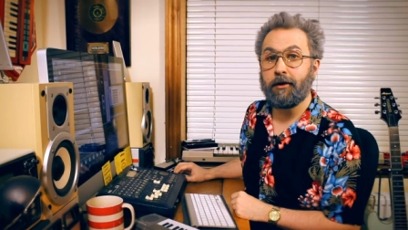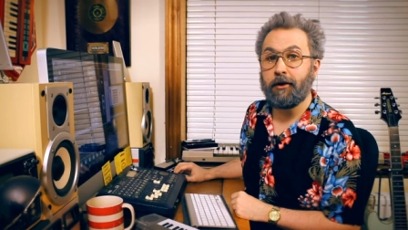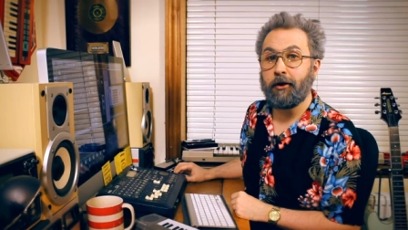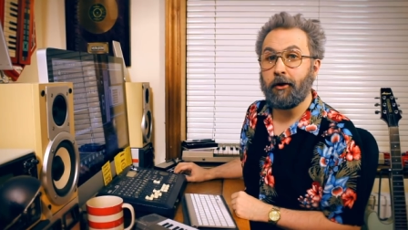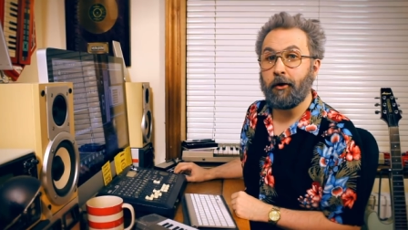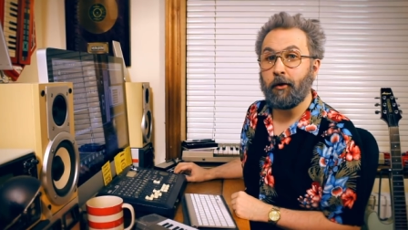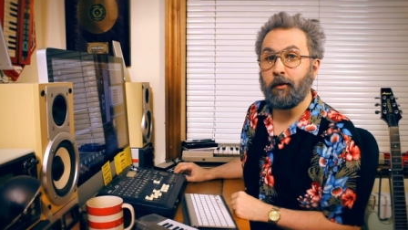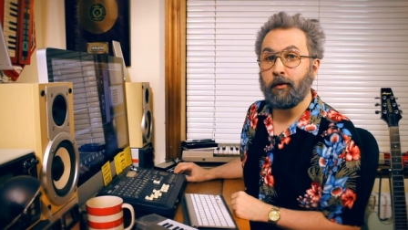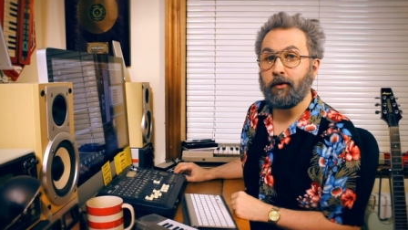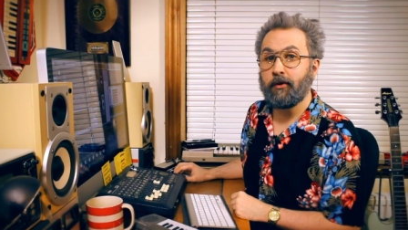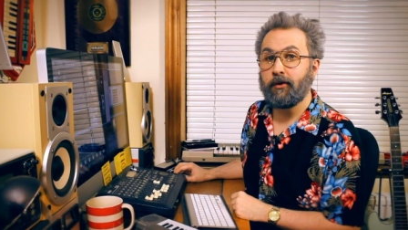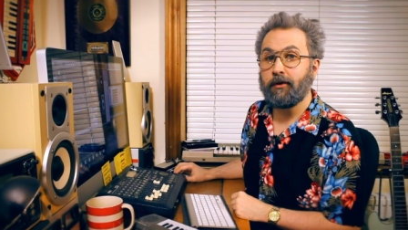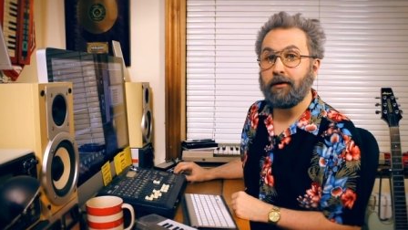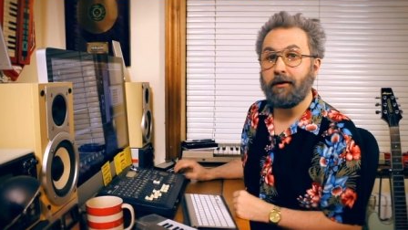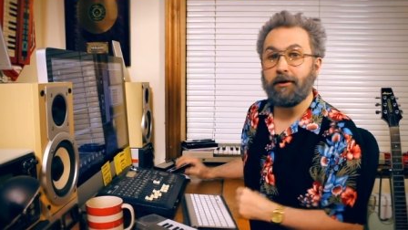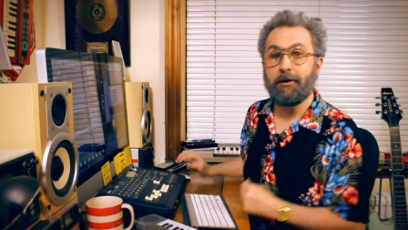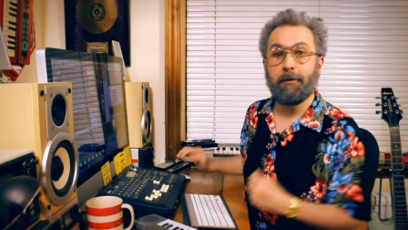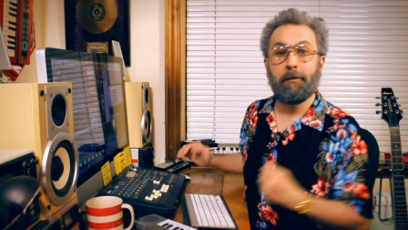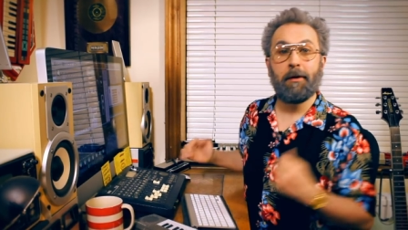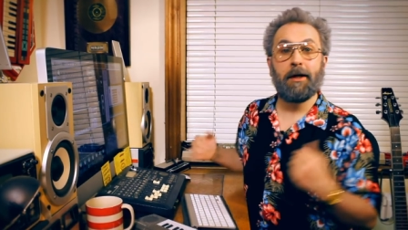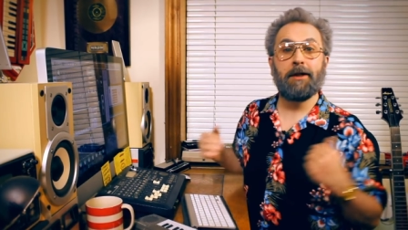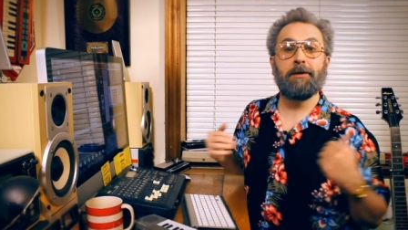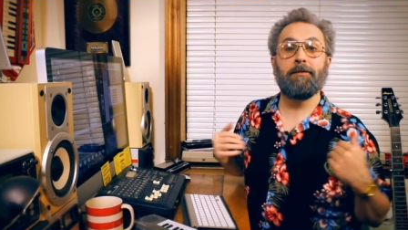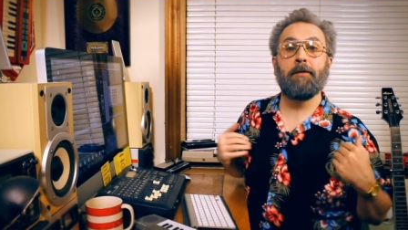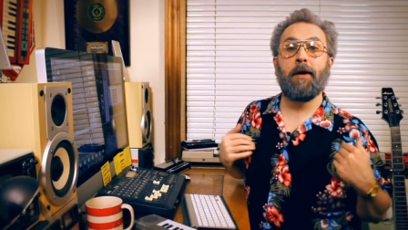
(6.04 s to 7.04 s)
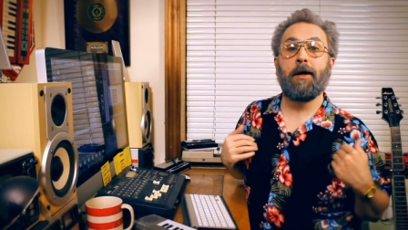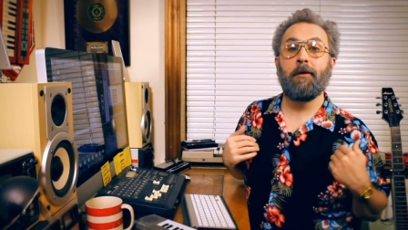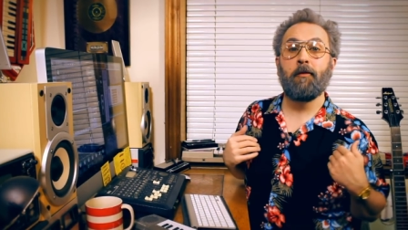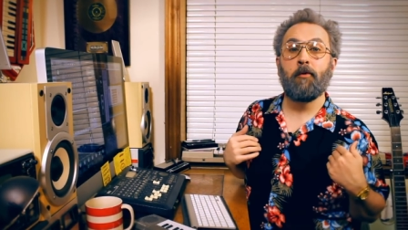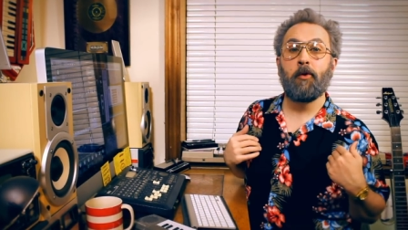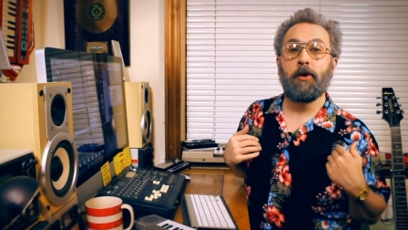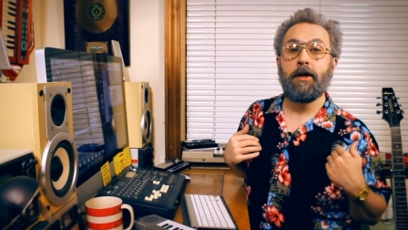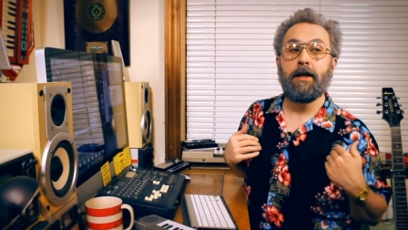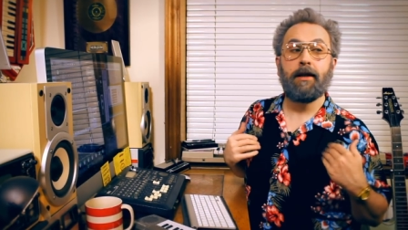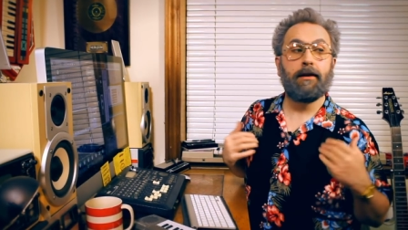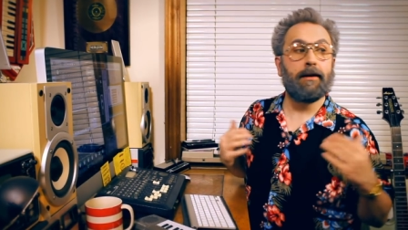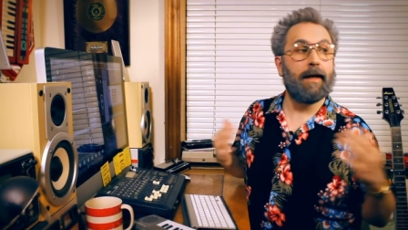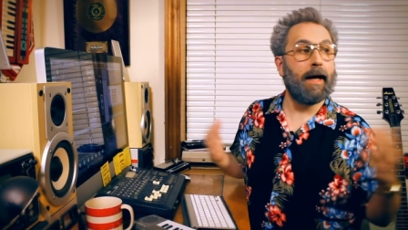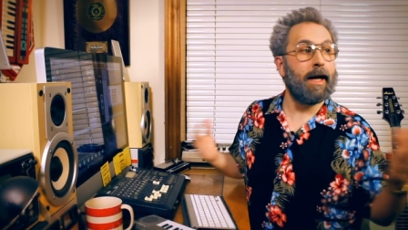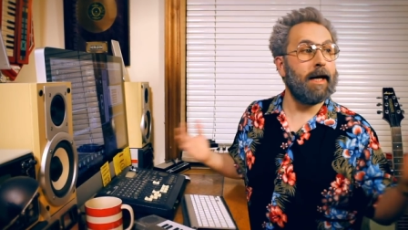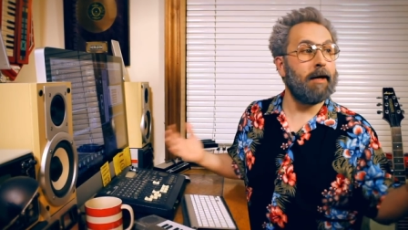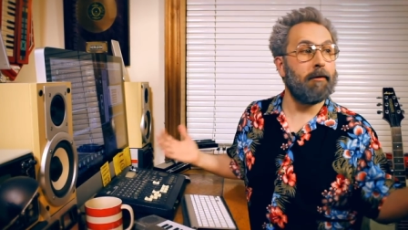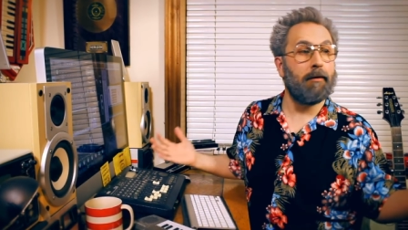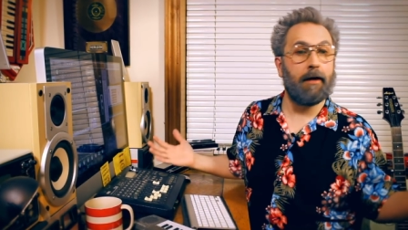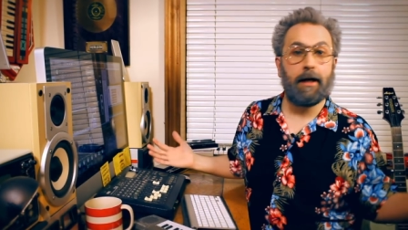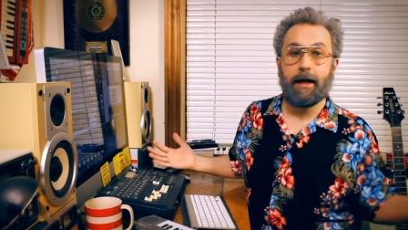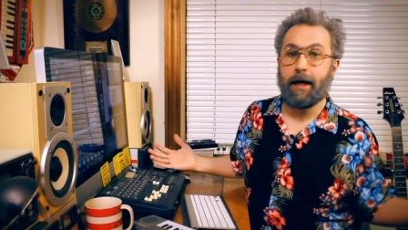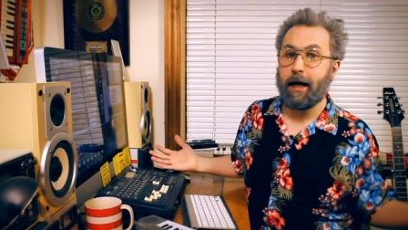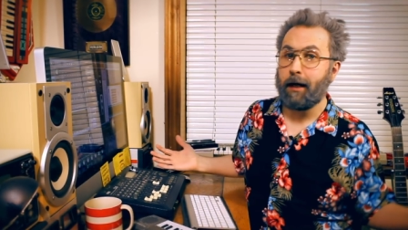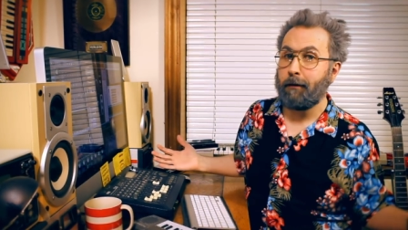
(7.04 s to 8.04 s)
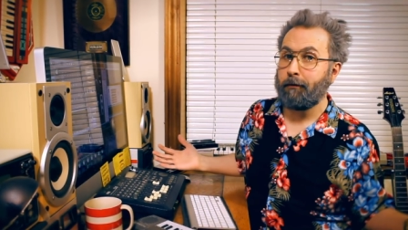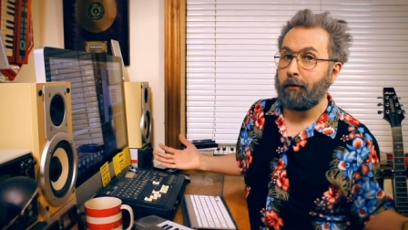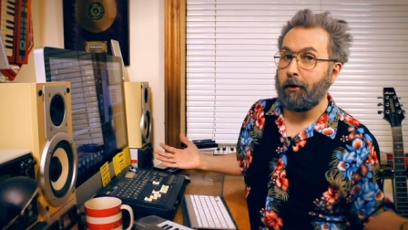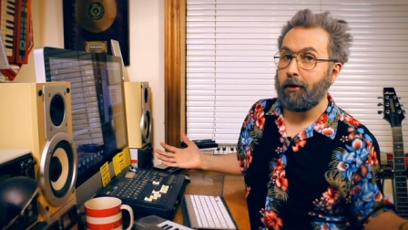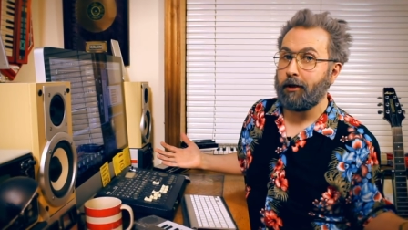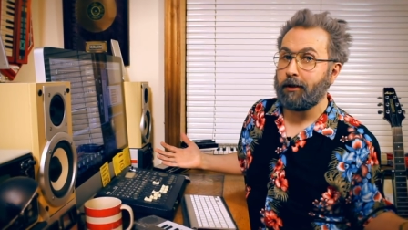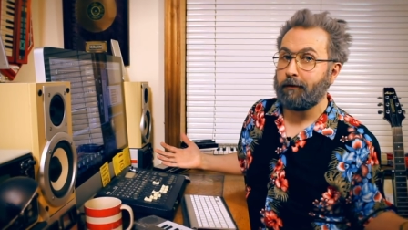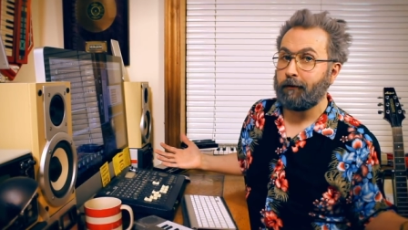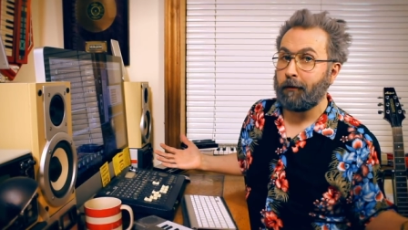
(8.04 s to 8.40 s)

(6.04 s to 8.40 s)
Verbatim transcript: girls, it's your best bud Woody down here at the Egg Box,